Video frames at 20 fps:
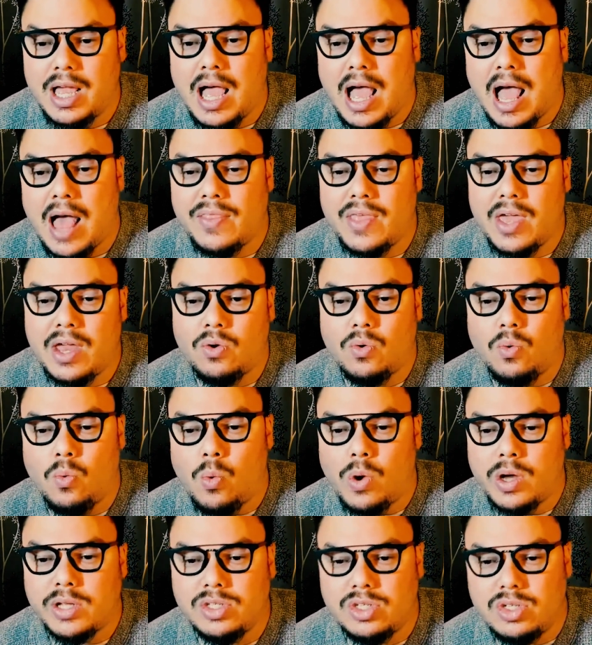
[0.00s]
And then
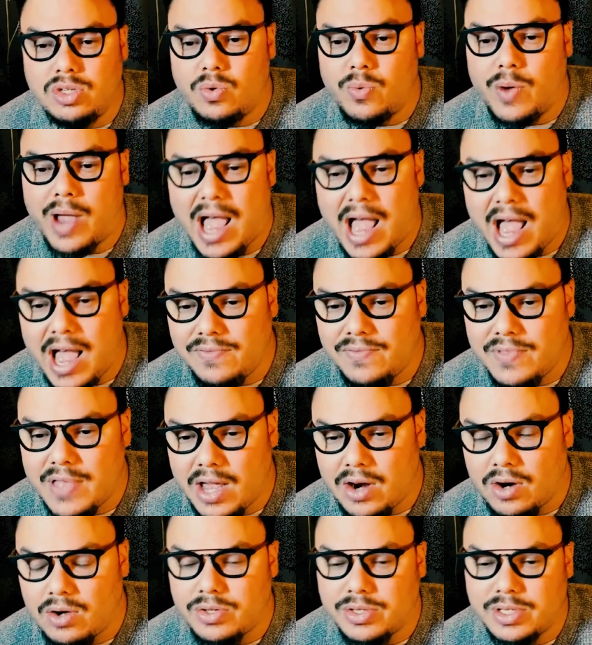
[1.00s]
once you have
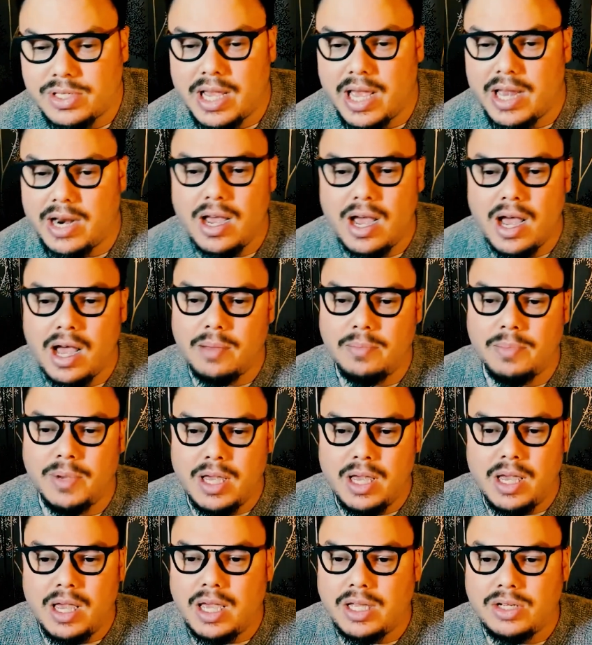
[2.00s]
that all set up,
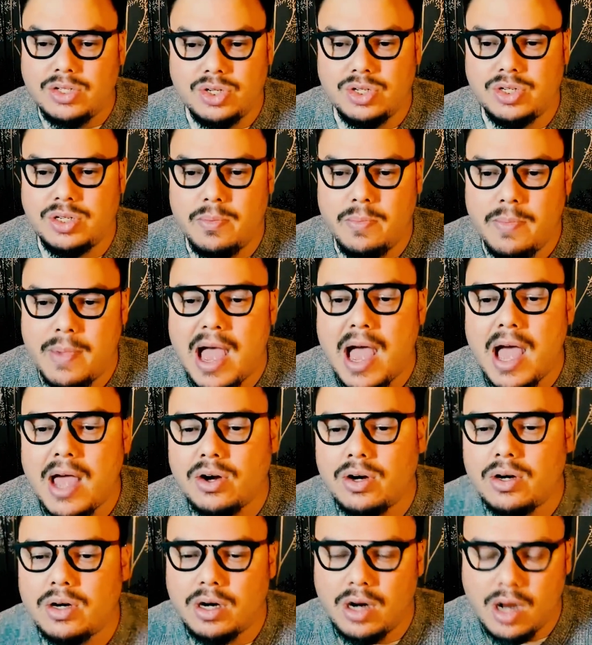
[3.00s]
it's just a
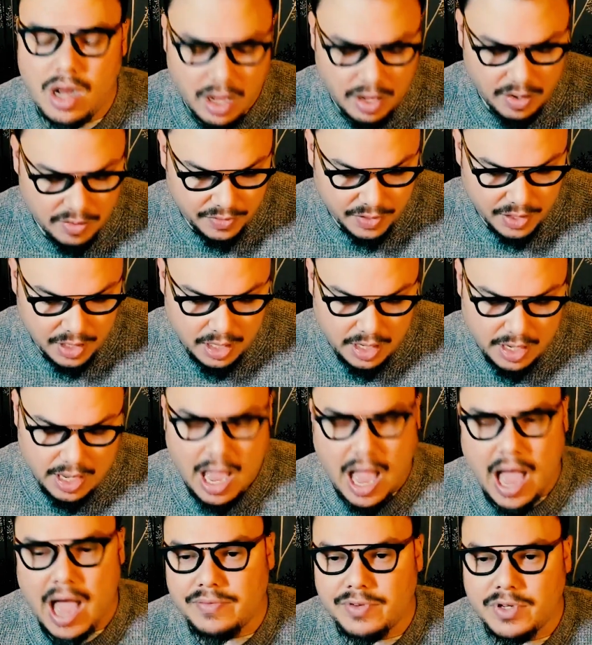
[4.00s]
matter of
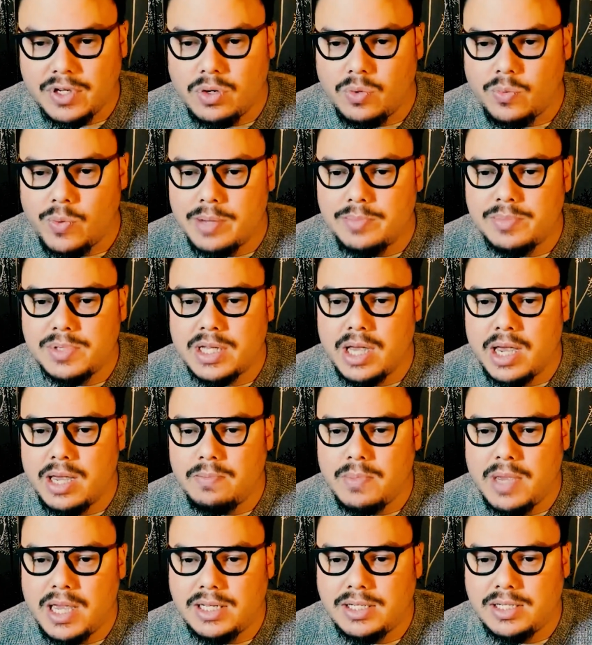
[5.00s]
having your website
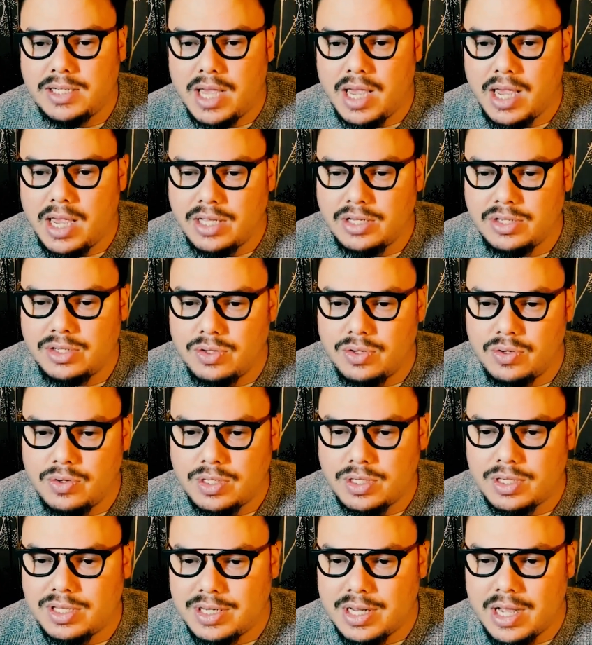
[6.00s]
maintained so you
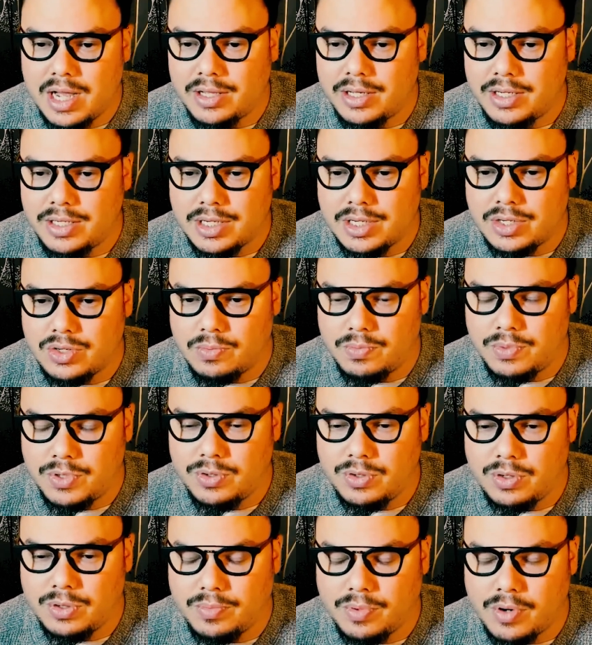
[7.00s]
can sell and
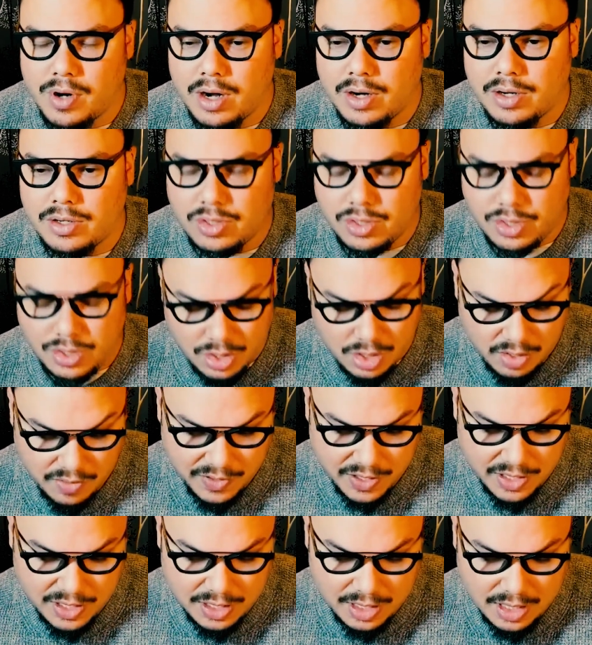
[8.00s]
distribute your product or
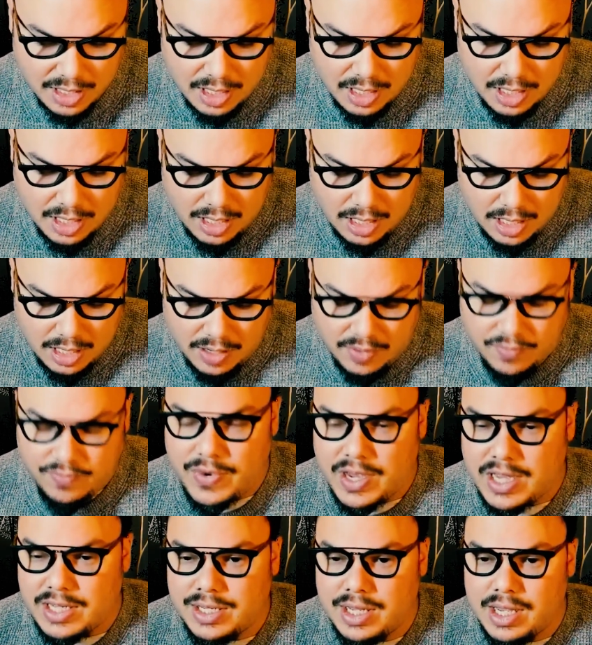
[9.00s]
service,
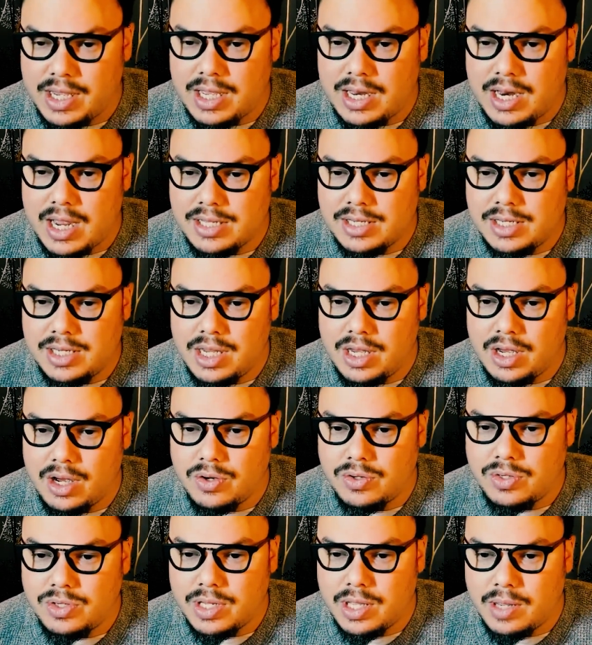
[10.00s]
investing in
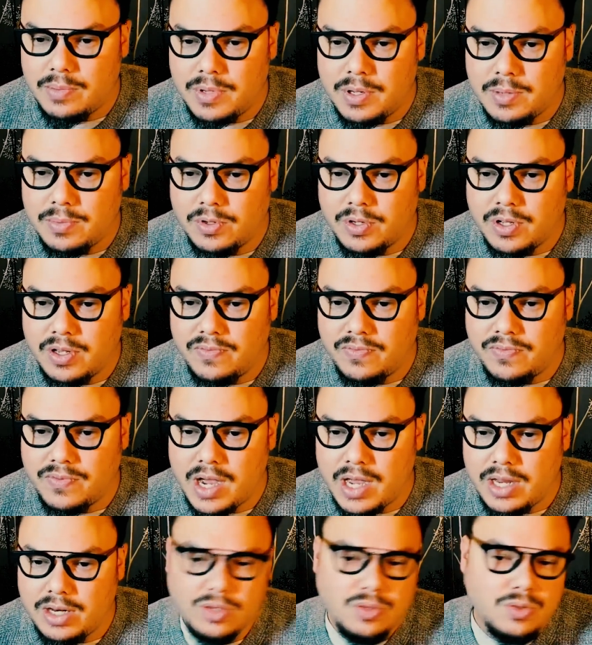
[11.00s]
SEO so that people can
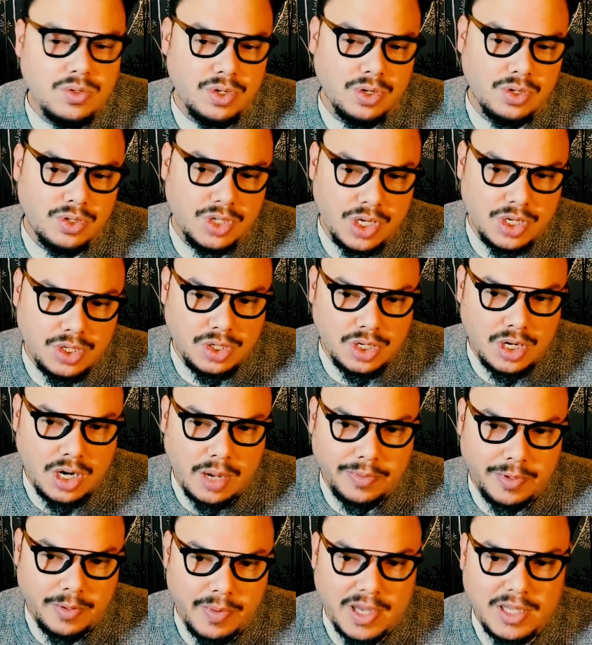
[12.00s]
find you, search engine
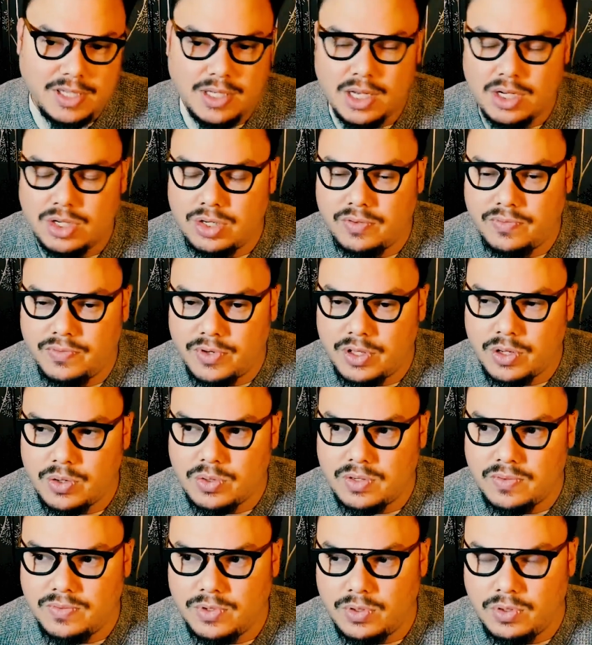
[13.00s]
optimization for
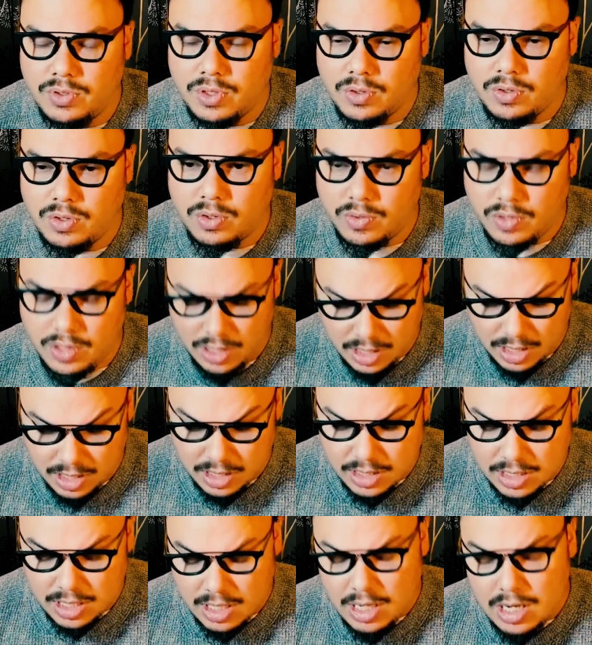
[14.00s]
those of you who don't know what it
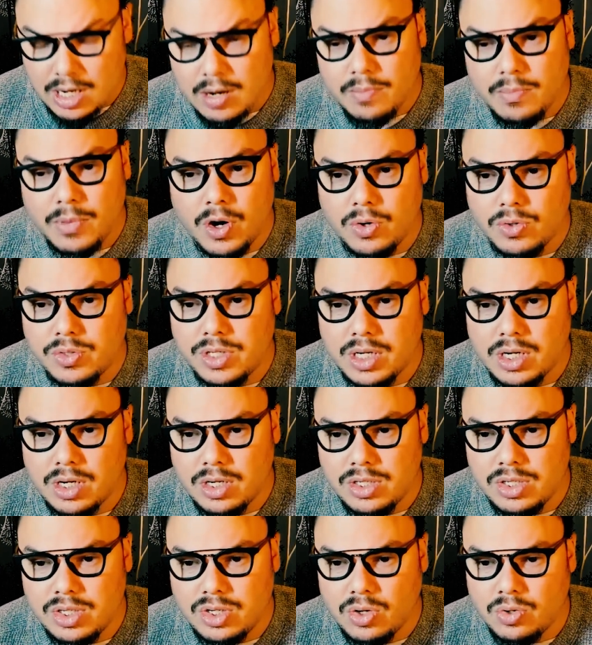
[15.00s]
is, posting
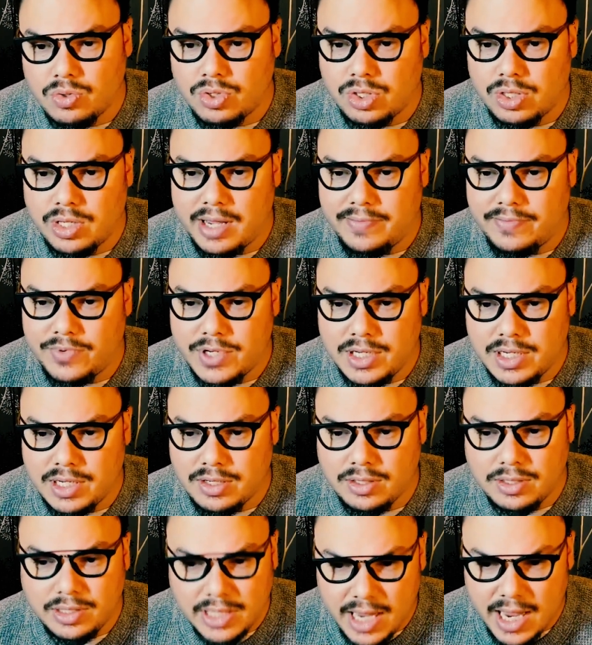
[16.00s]
on social every
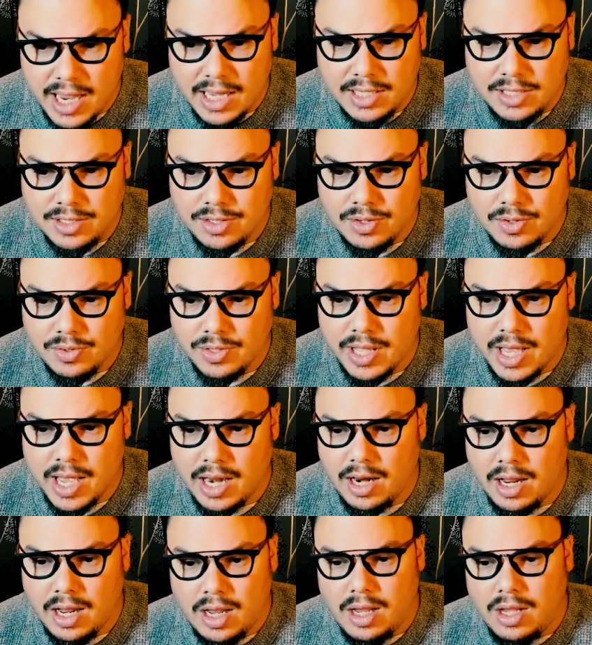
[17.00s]
single day so
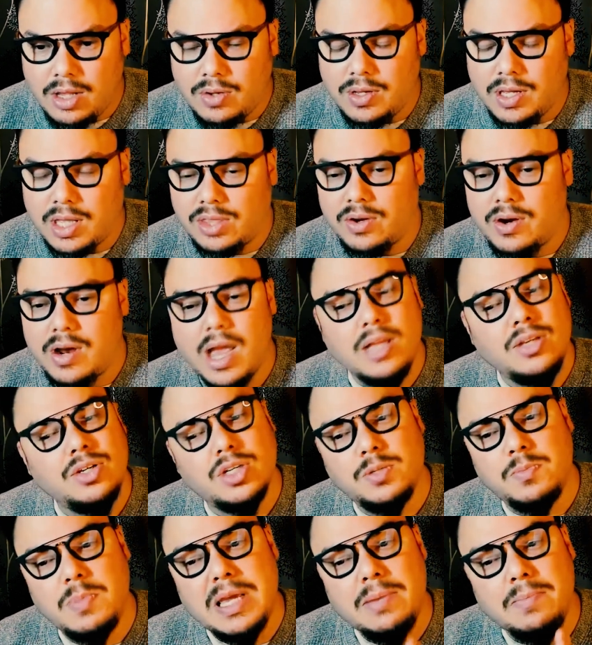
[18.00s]
that you can get there, and
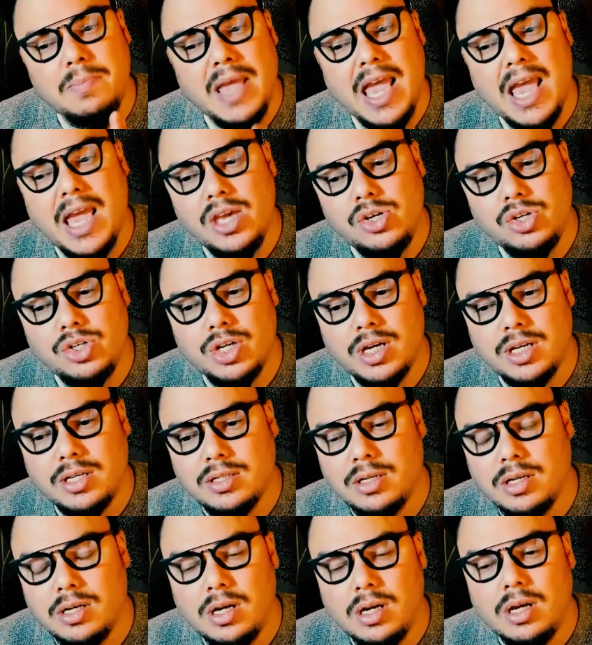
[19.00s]
just being patient.